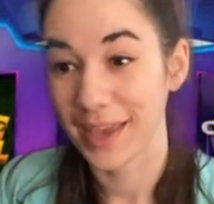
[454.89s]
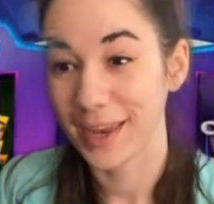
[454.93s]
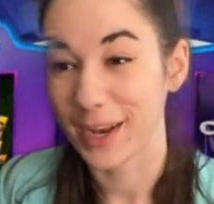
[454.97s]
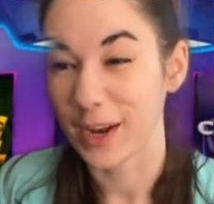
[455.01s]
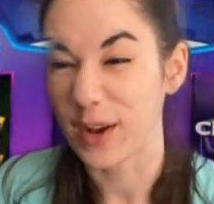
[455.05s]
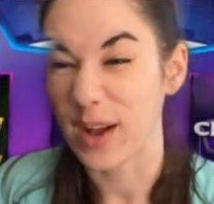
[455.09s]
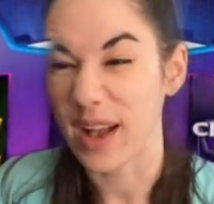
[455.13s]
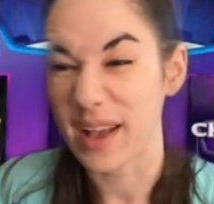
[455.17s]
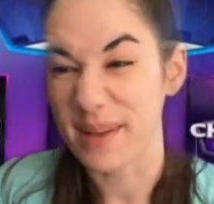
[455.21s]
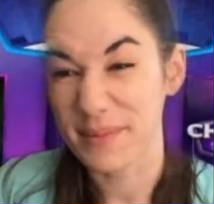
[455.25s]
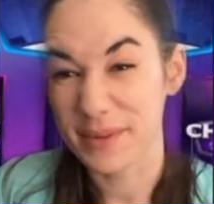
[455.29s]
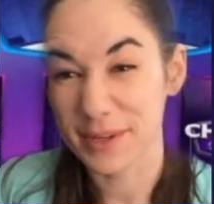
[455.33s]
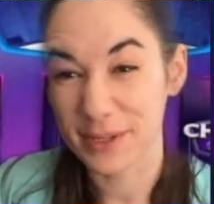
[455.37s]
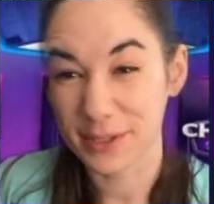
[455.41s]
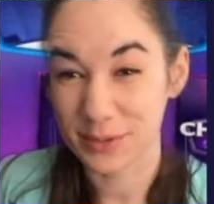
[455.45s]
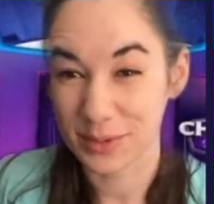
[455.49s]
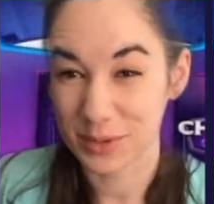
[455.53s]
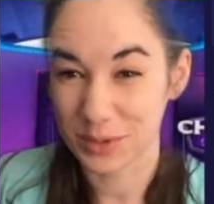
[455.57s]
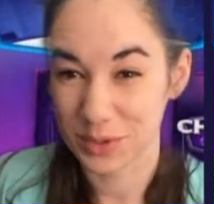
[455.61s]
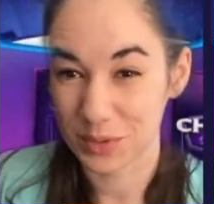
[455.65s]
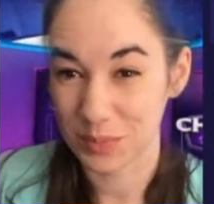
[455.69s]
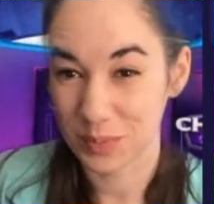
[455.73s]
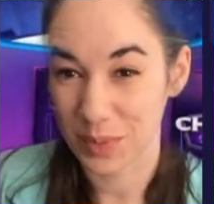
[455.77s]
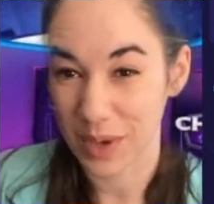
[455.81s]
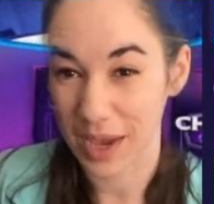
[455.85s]
Now I'm going to
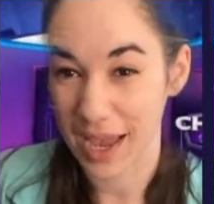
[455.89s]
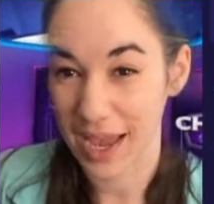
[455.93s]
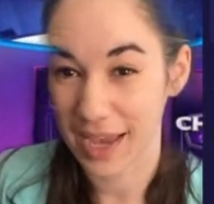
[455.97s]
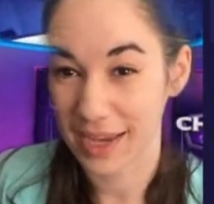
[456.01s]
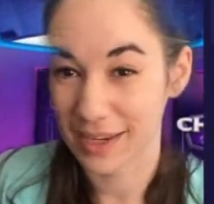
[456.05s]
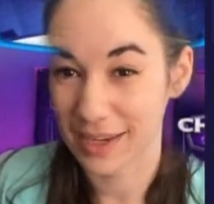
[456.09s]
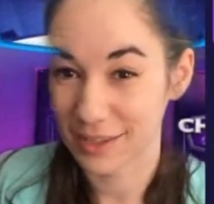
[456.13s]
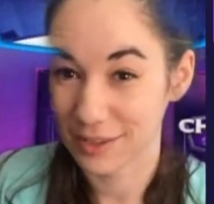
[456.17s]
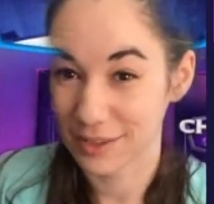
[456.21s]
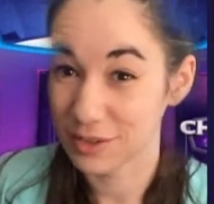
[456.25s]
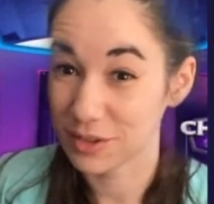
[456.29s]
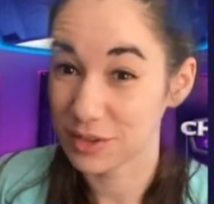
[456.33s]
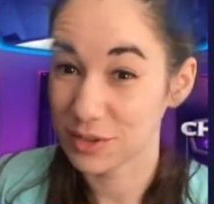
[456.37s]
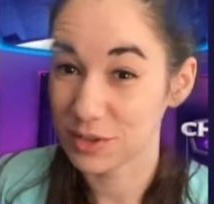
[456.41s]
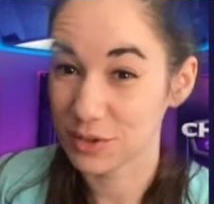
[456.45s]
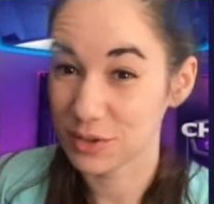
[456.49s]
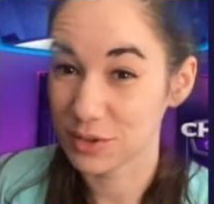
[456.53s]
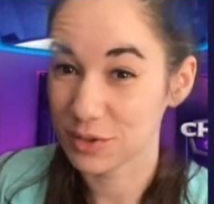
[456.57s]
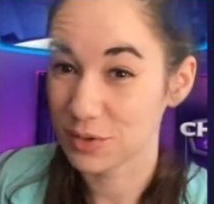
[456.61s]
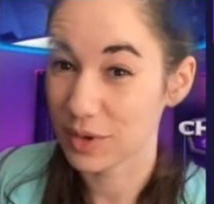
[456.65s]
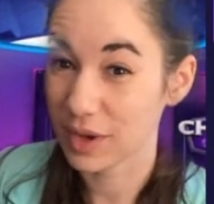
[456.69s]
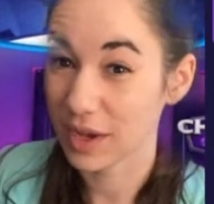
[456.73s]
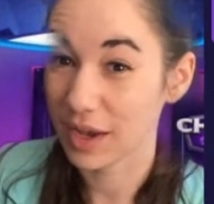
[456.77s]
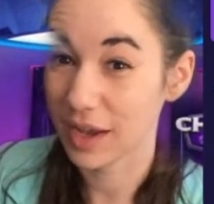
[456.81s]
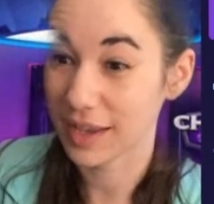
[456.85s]
switch it back
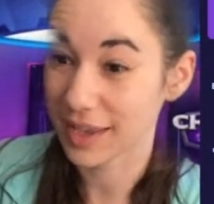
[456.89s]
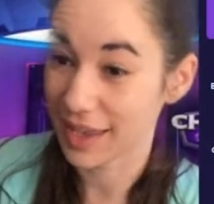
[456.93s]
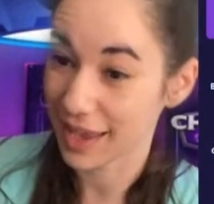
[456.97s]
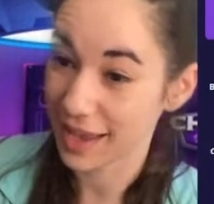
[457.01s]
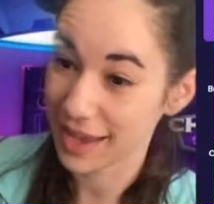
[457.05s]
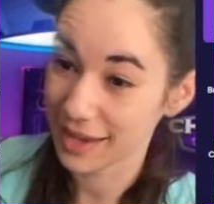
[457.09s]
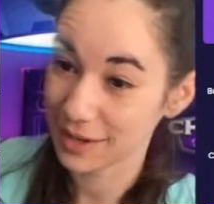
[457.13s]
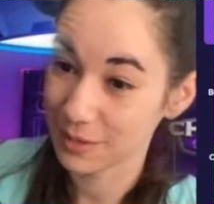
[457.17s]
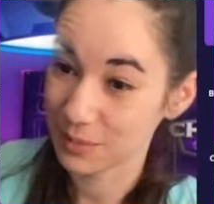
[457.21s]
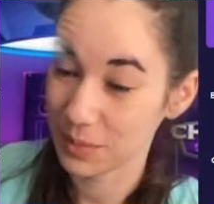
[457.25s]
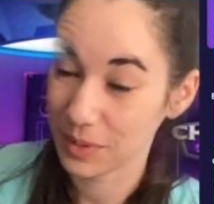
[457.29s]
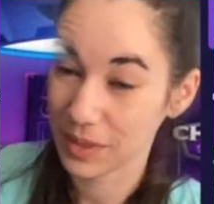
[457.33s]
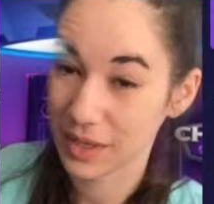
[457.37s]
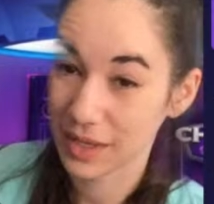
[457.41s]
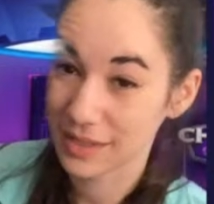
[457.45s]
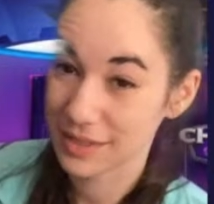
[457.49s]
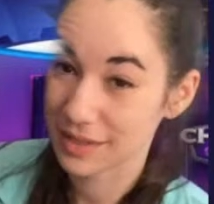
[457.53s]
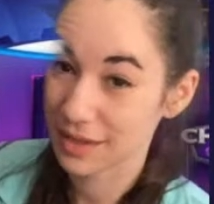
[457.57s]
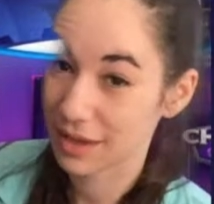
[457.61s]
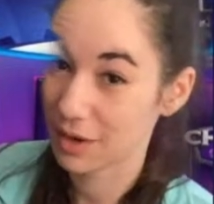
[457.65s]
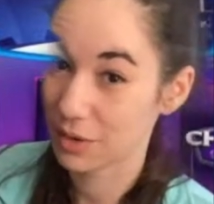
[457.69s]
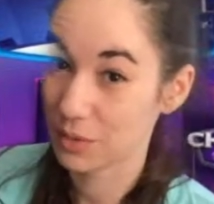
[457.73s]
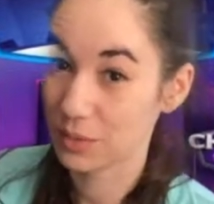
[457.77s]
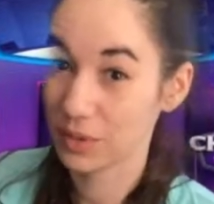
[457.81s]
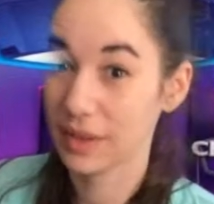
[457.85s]
to a cat because
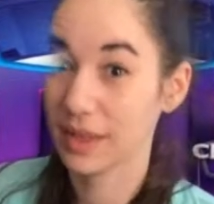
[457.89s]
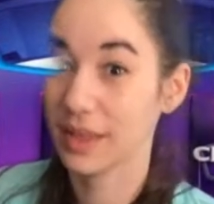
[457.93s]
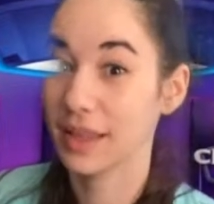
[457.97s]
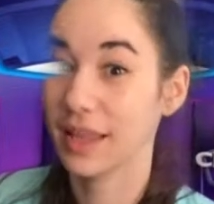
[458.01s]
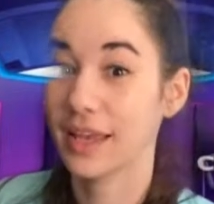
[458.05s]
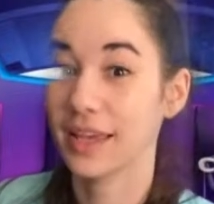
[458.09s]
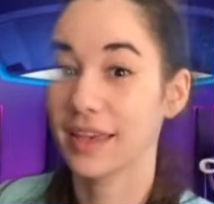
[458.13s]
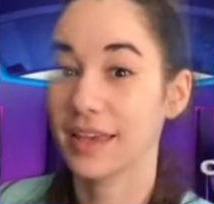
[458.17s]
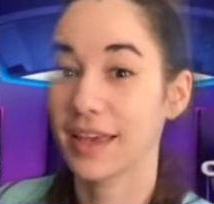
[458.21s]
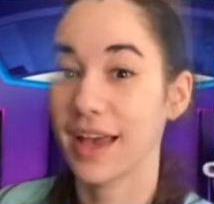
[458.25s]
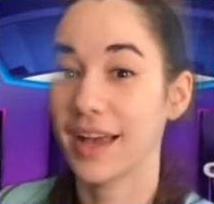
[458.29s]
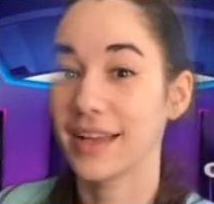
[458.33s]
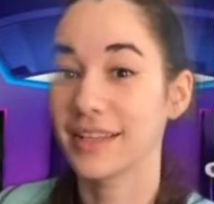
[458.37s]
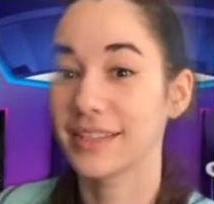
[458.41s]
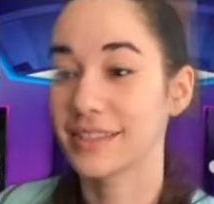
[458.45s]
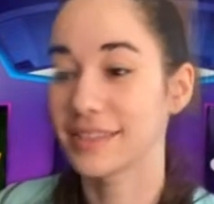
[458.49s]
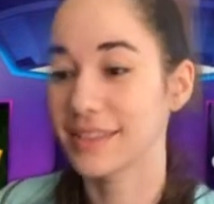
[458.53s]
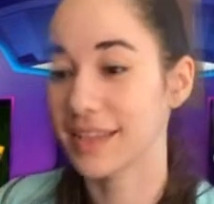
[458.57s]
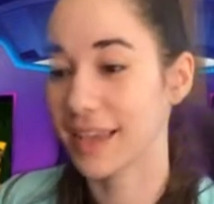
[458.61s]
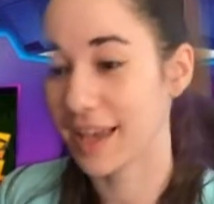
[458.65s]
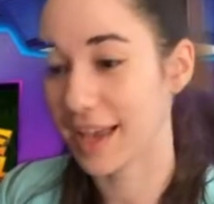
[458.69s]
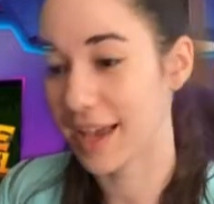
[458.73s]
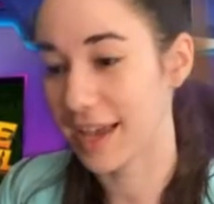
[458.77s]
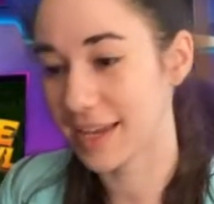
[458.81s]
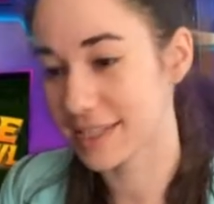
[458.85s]
I really like cats,
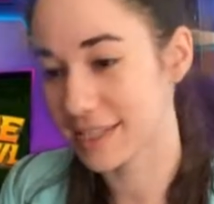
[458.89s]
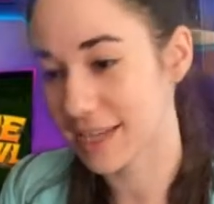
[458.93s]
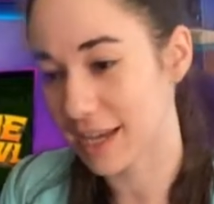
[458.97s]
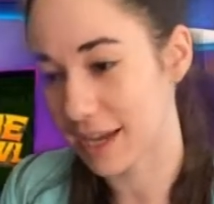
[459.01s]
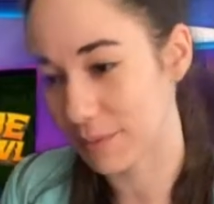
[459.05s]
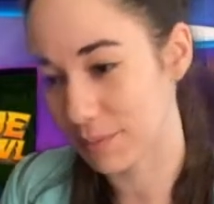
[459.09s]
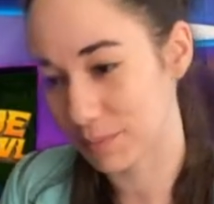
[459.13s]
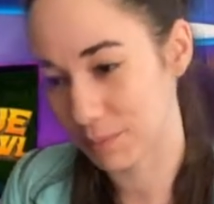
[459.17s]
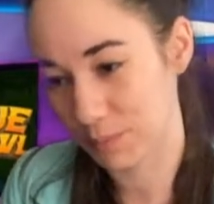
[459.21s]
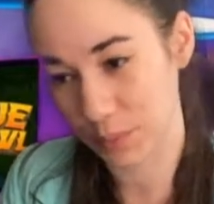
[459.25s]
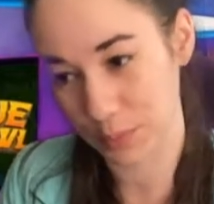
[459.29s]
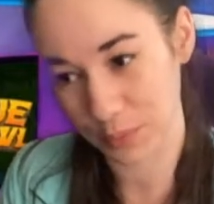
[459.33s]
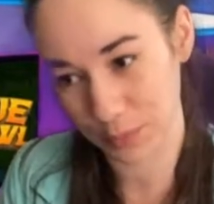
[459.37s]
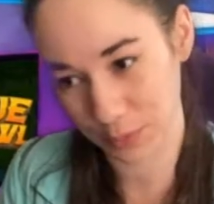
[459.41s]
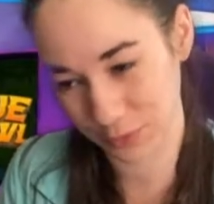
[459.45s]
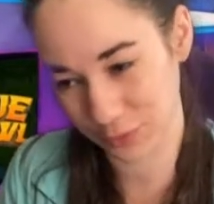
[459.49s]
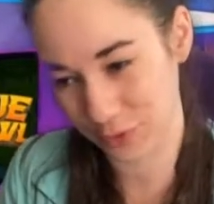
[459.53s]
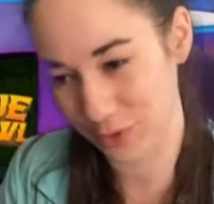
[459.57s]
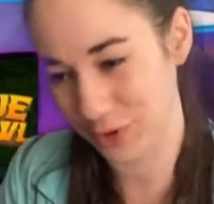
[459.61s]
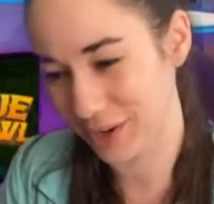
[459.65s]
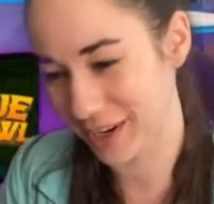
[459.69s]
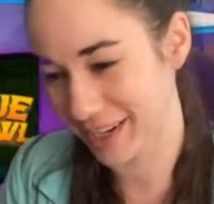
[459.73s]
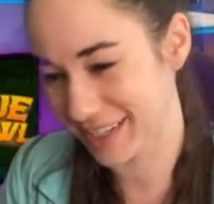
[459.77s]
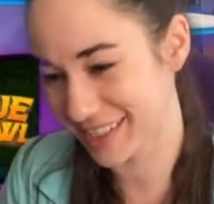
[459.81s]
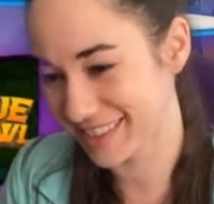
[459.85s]
and
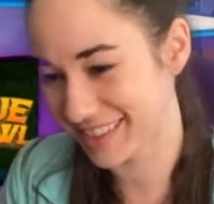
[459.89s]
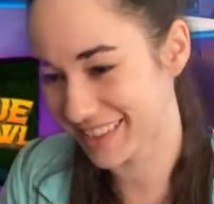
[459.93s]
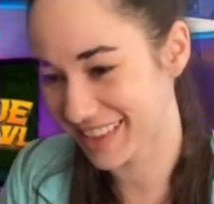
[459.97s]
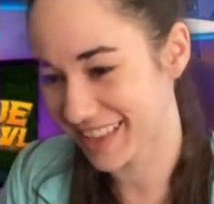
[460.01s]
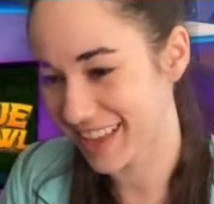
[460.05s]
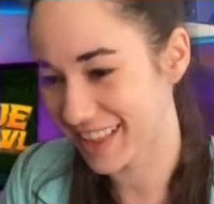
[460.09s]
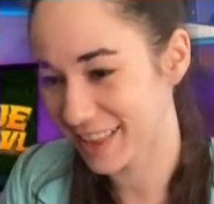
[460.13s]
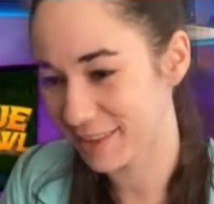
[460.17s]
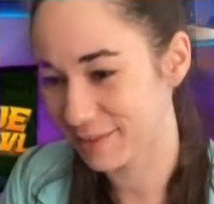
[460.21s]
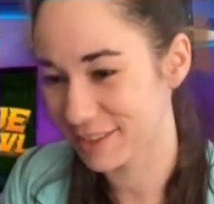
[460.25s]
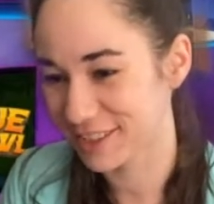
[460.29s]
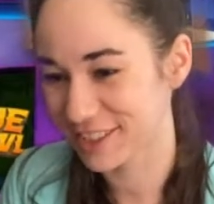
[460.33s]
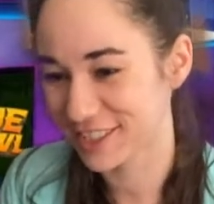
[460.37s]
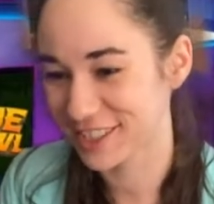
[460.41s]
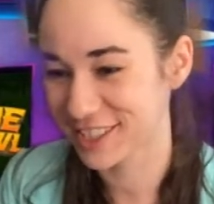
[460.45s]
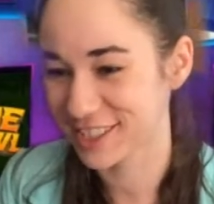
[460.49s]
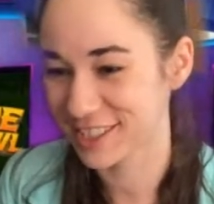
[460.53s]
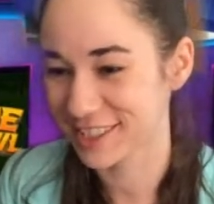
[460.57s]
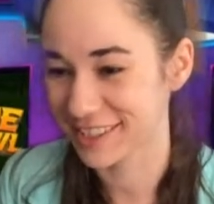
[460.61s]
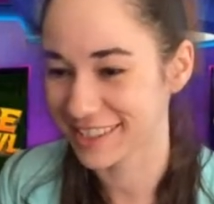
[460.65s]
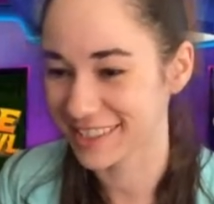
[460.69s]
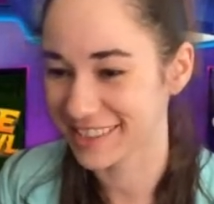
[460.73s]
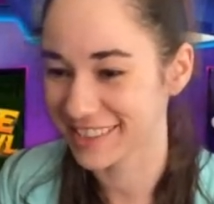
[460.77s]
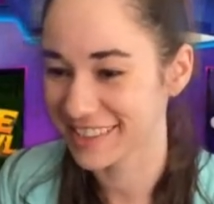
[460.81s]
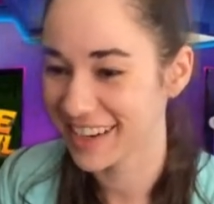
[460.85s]
before I do that, let me just show
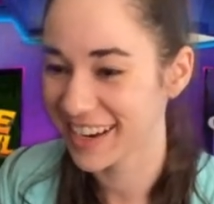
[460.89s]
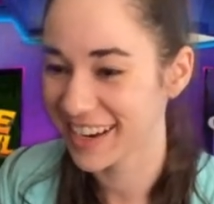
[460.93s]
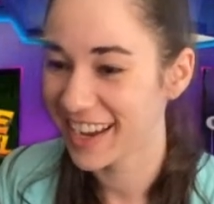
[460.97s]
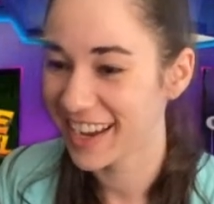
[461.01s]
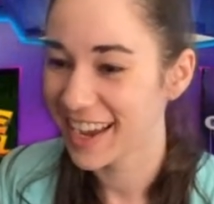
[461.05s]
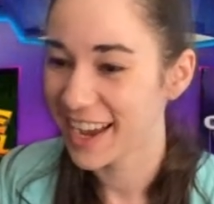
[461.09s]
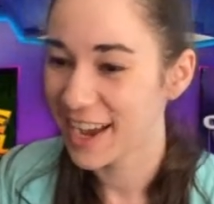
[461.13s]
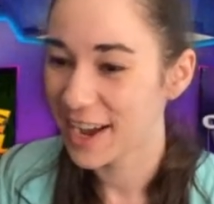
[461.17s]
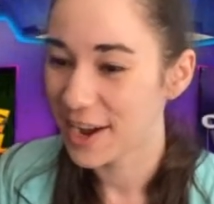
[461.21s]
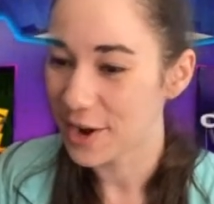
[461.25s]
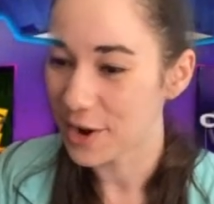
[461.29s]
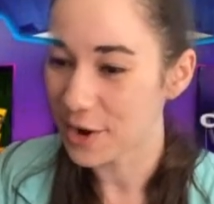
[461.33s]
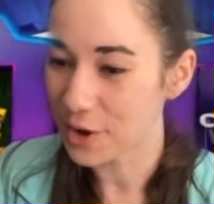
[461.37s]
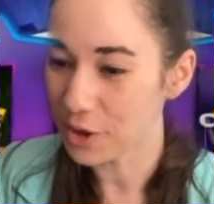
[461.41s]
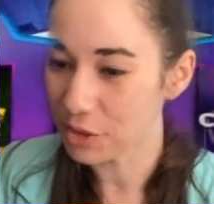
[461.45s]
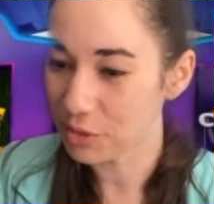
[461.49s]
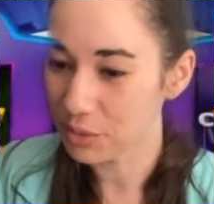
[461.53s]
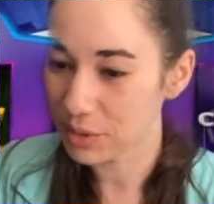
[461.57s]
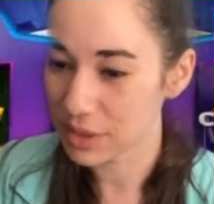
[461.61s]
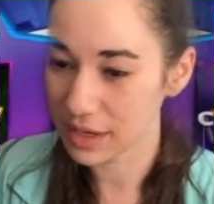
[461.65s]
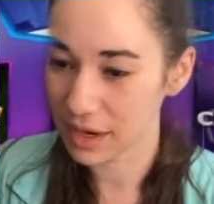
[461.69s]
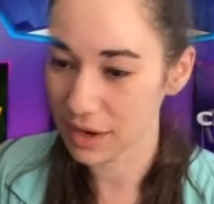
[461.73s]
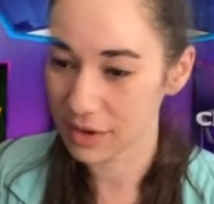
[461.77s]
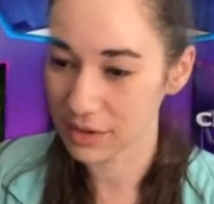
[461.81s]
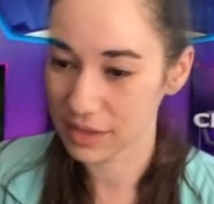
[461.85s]
you all the
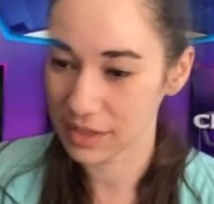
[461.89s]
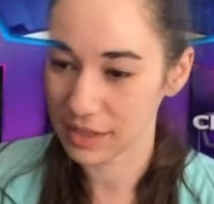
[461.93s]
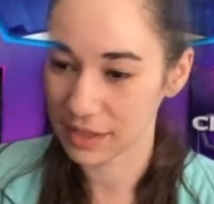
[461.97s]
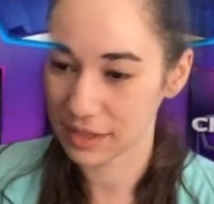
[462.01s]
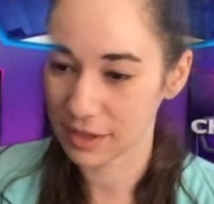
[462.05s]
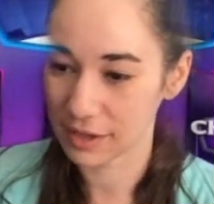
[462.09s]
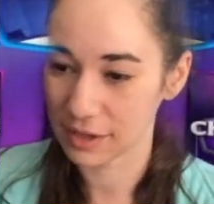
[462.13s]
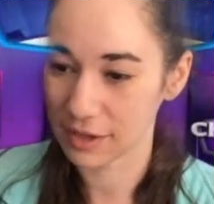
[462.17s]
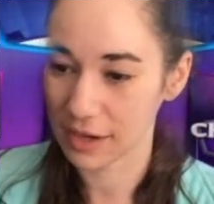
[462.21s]
way down here.